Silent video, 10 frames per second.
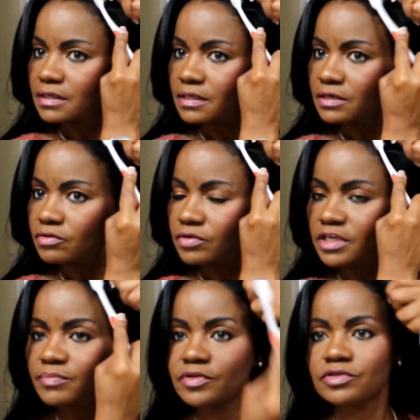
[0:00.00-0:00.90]
it'll
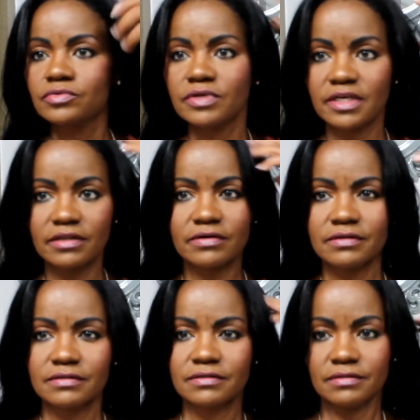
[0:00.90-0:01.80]
keep the two together
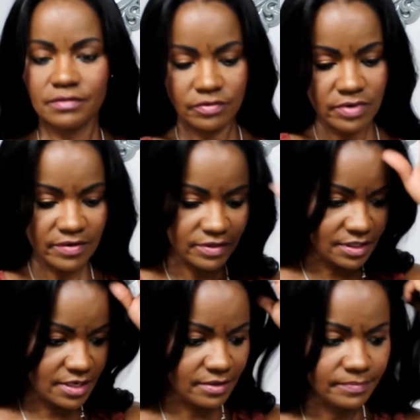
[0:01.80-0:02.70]
throughout the
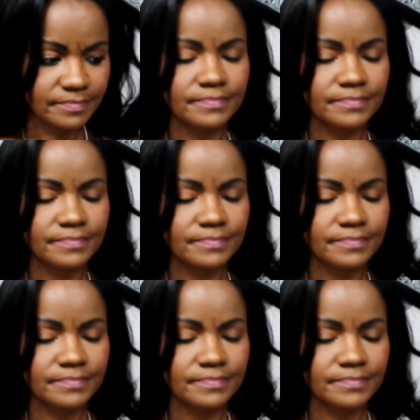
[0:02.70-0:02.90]
day,